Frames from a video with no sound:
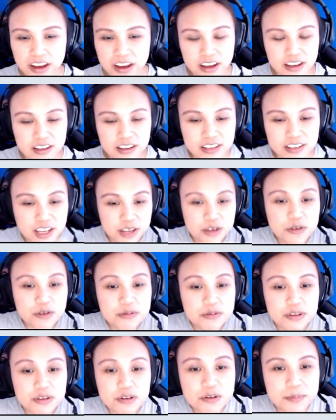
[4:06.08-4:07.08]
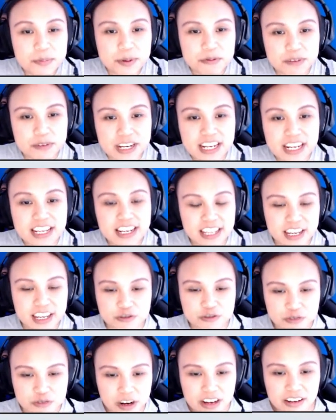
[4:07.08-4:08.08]
yeah, you will be really like
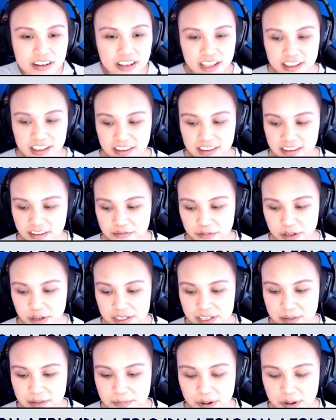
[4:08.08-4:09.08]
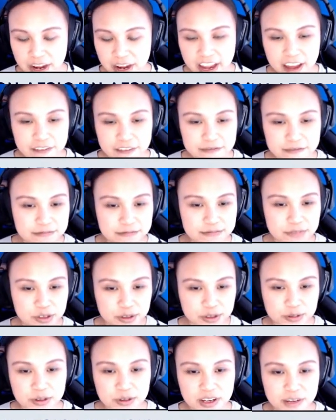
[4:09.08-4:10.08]
struggling. For example, I have been
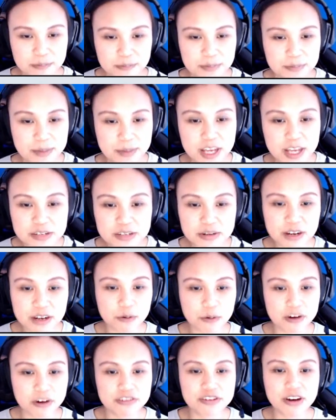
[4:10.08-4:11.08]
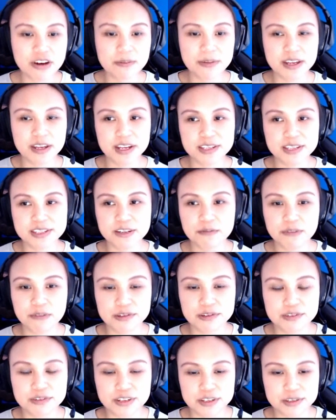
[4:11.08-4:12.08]
mentoring a workshop, and then
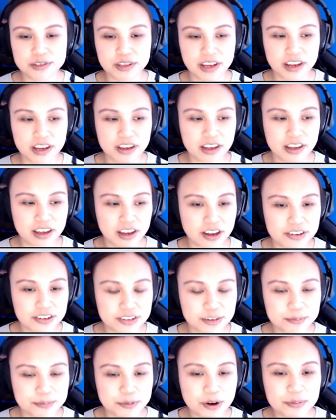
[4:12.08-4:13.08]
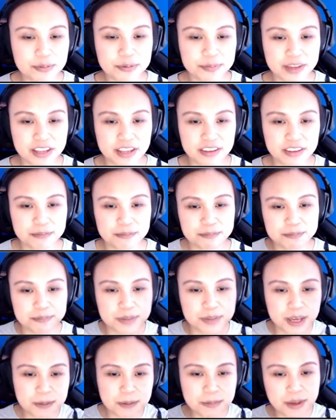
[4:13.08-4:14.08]
someone just like encounter a problem that the
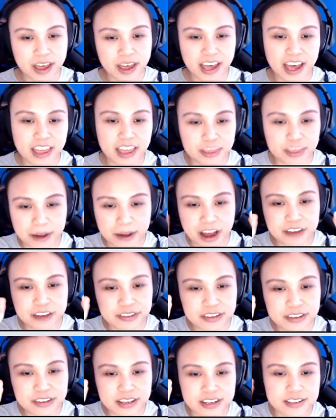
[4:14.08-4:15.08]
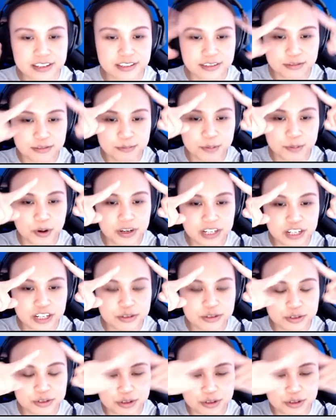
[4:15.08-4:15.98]
pip and the Python is pointing to two